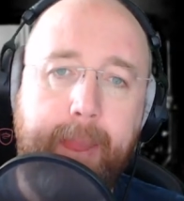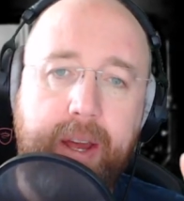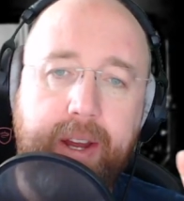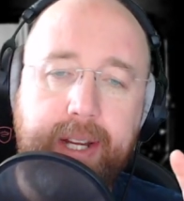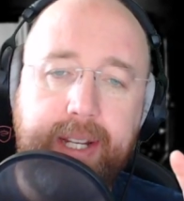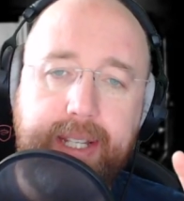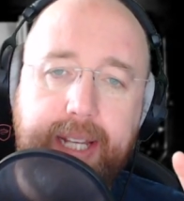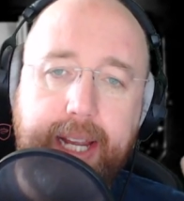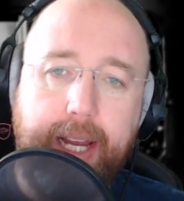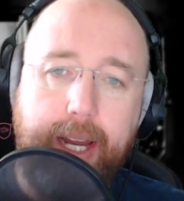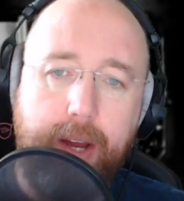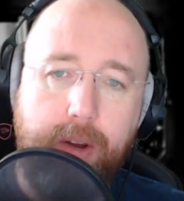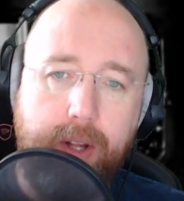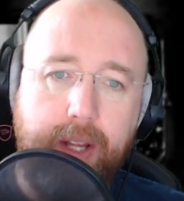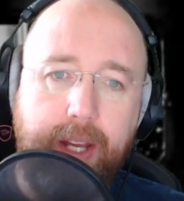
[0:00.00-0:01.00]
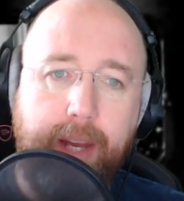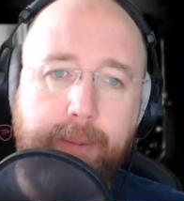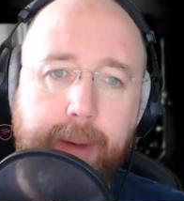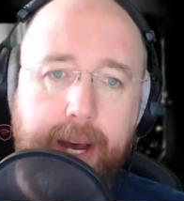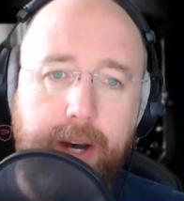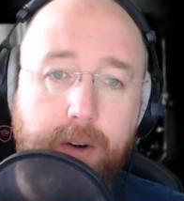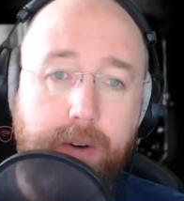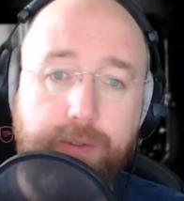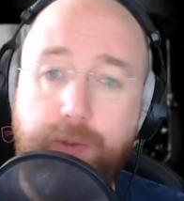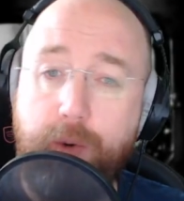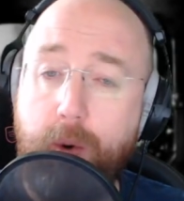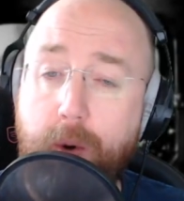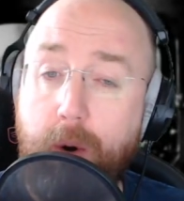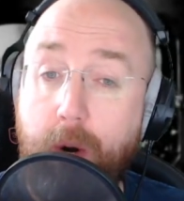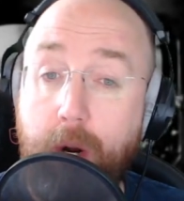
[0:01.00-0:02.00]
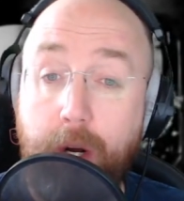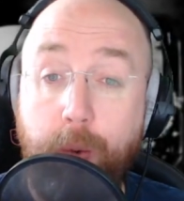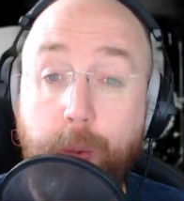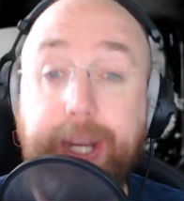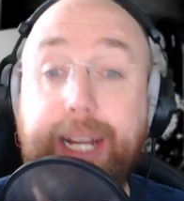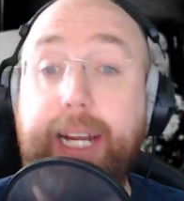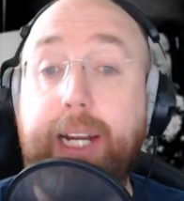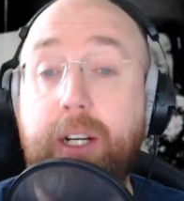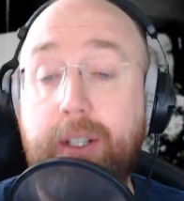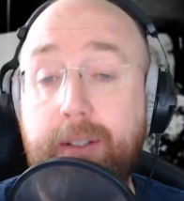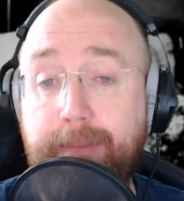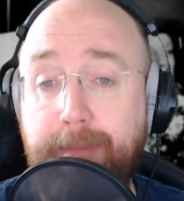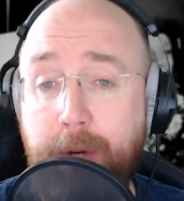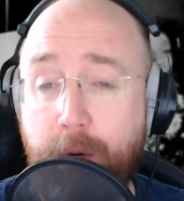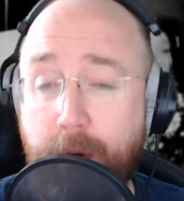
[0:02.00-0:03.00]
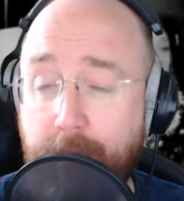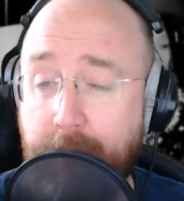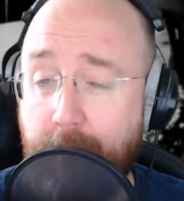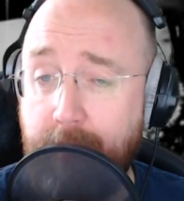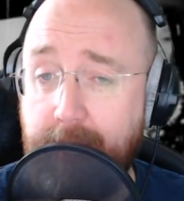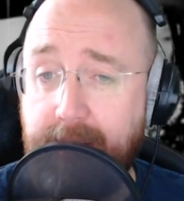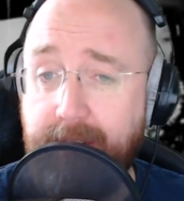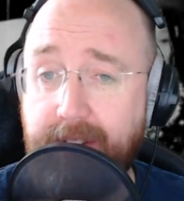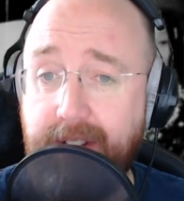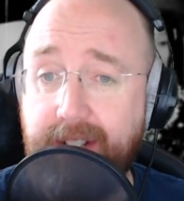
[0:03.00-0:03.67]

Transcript: and take it out on Lake Powell for a week, motoring around and